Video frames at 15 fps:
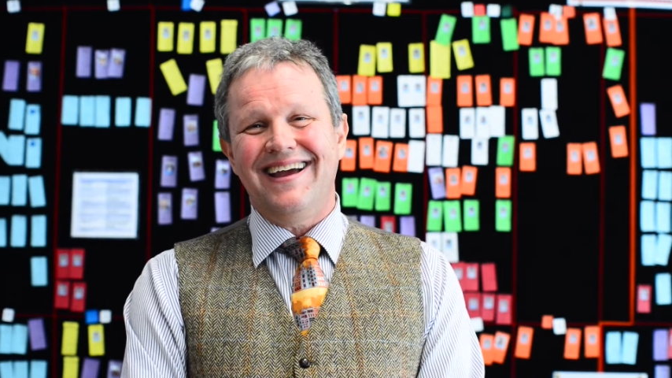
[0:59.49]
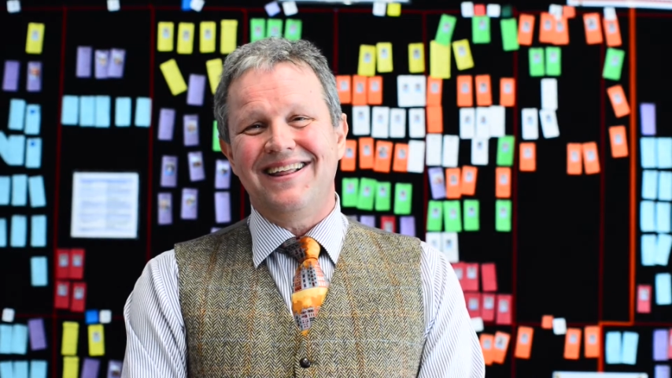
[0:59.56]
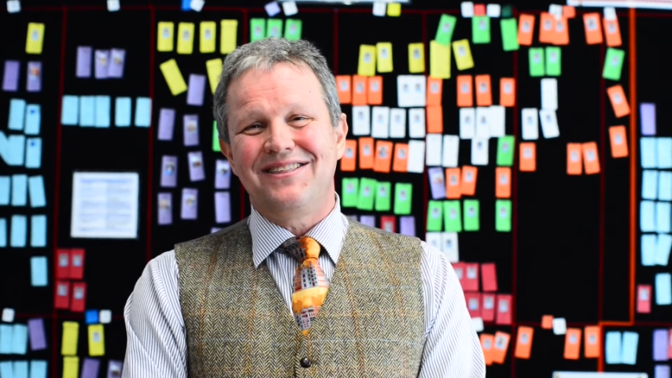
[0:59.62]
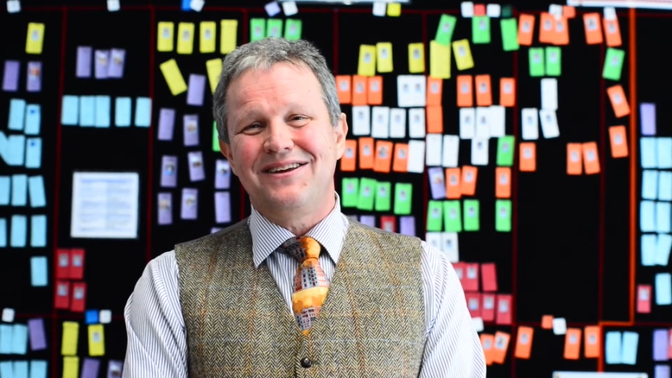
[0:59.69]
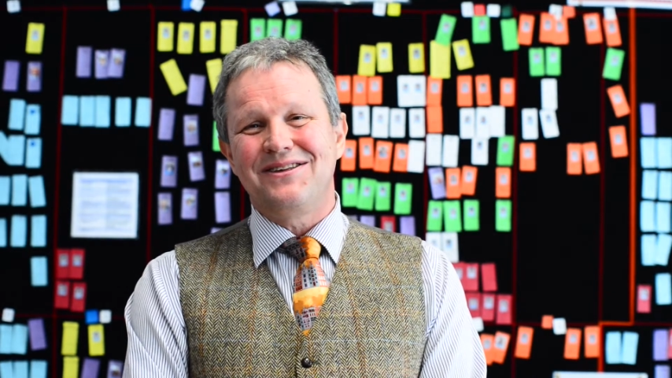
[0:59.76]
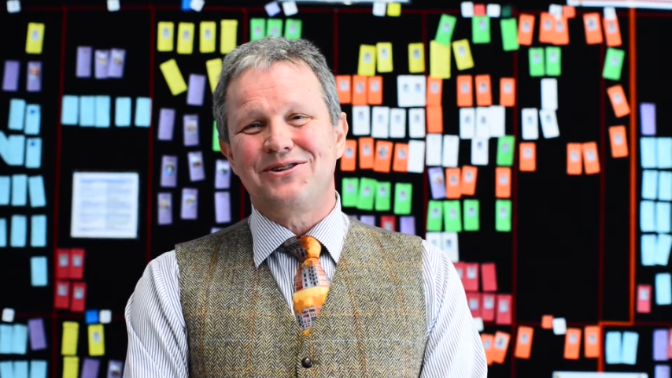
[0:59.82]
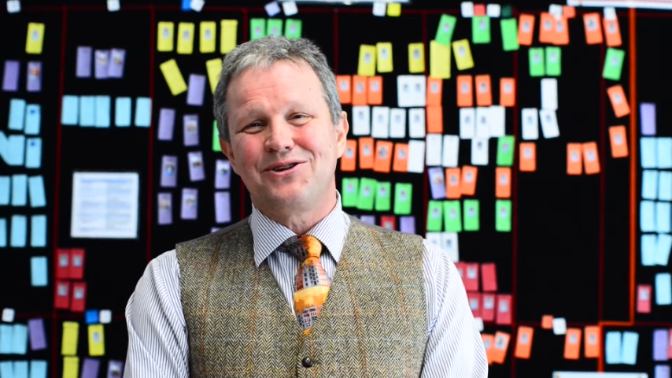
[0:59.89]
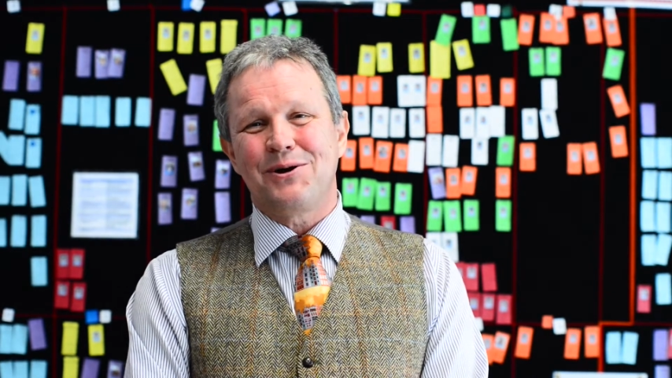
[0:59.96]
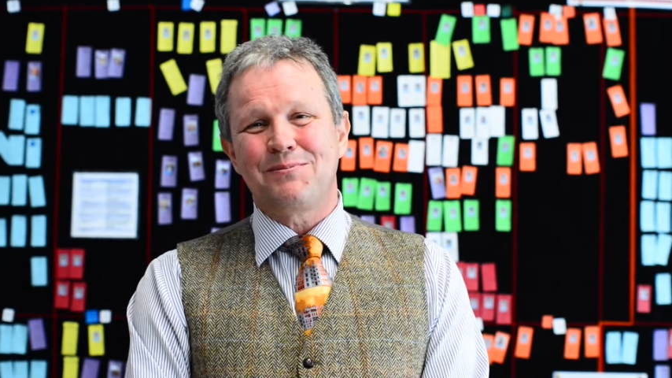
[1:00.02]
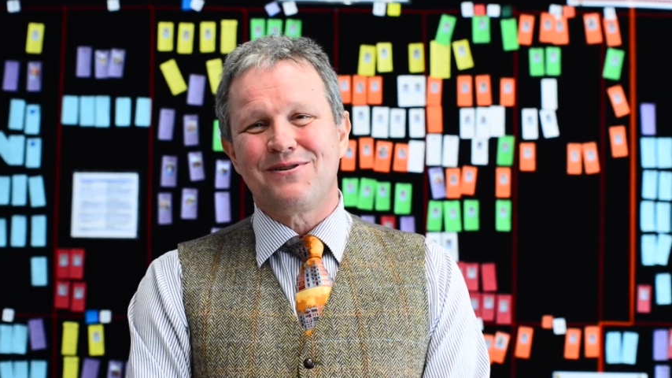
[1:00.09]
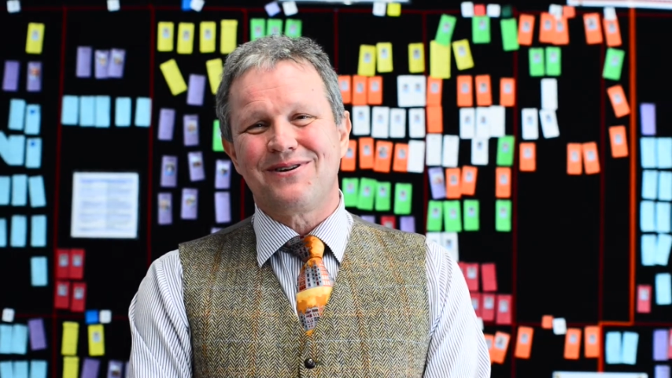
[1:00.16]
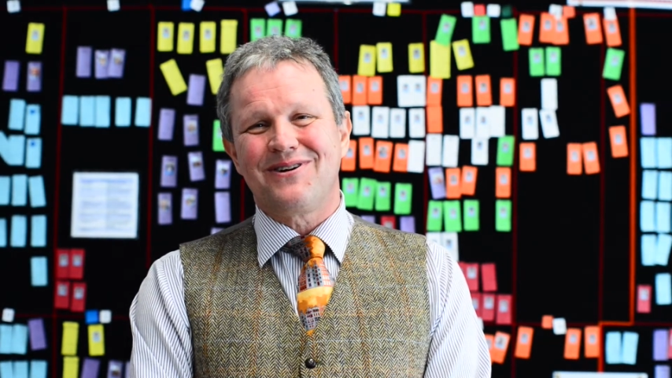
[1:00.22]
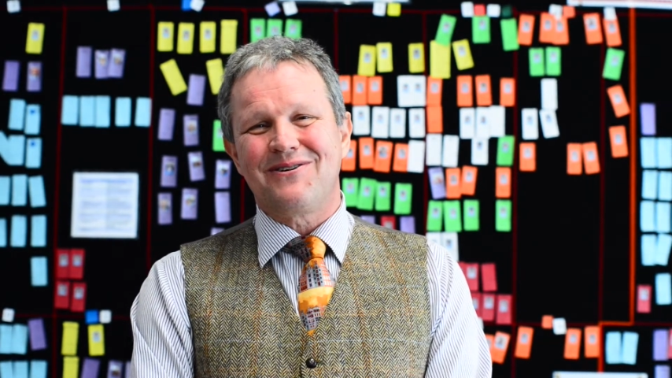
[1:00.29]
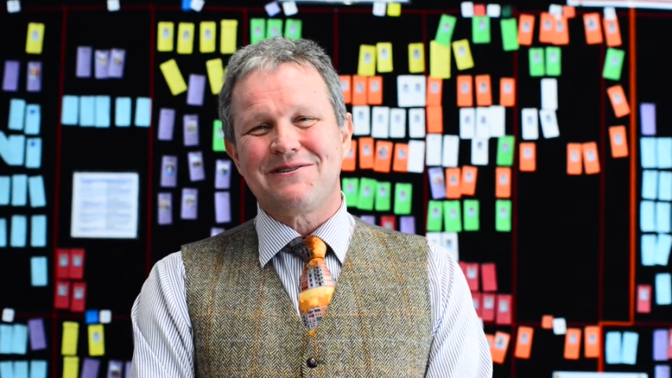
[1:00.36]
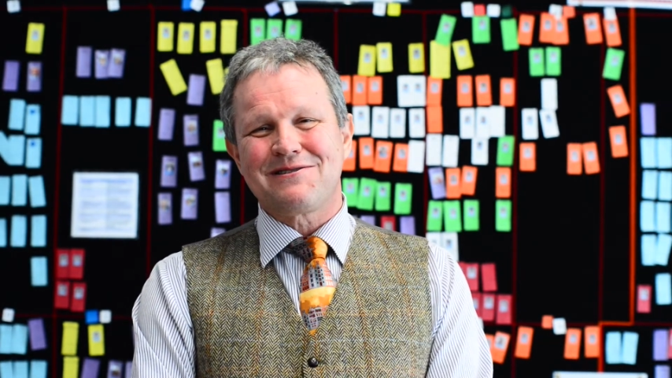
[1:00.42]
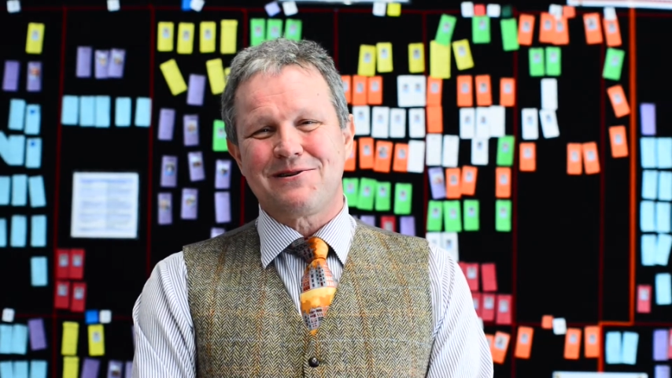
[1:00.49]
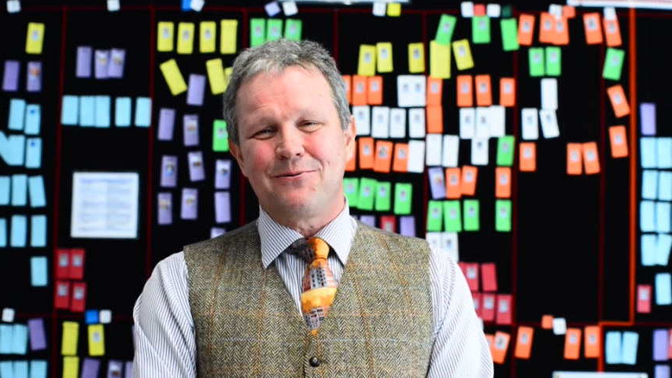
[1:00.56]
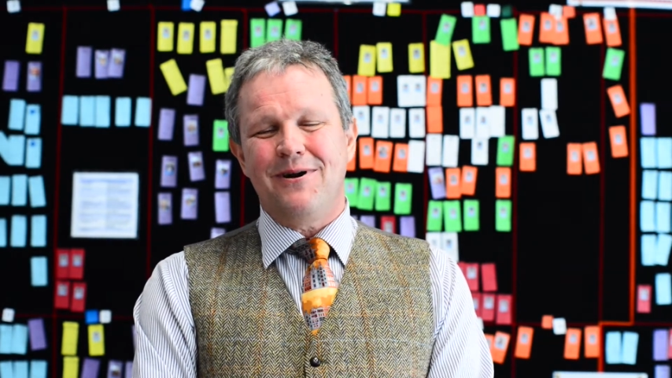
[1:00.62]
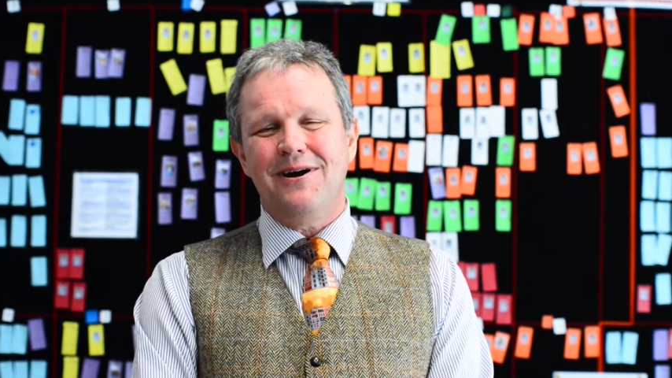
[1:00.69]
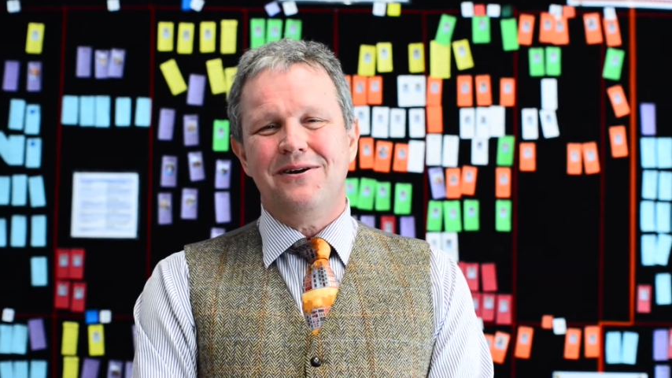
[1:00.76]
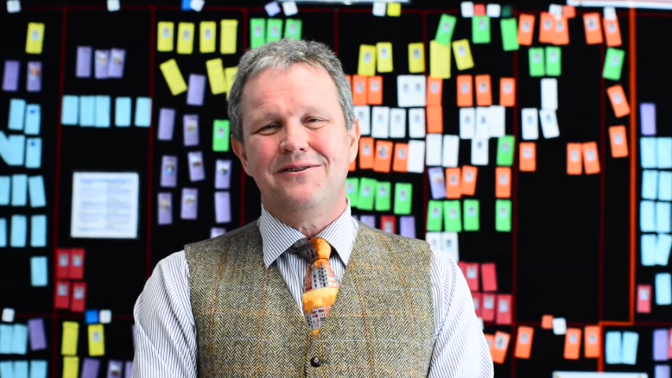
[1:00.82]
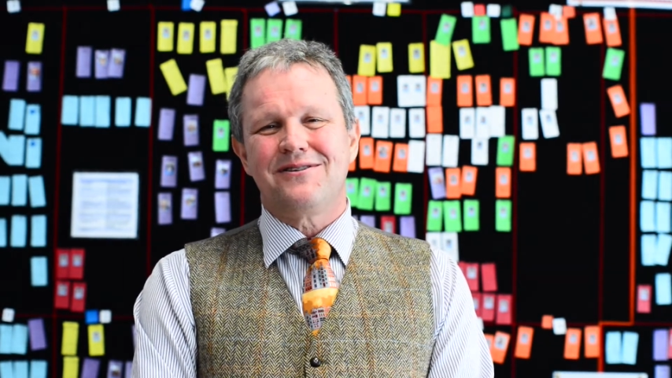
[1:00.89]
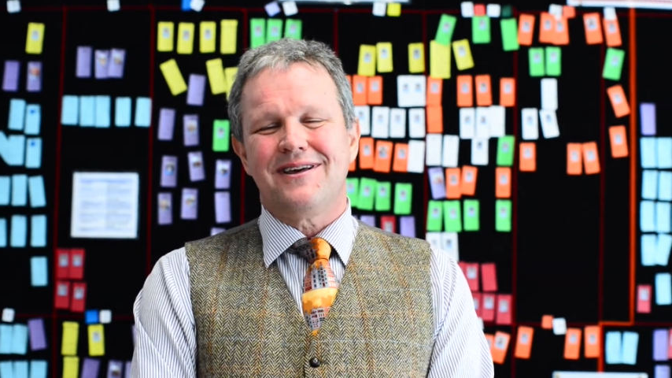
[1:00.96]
at the shops across the road.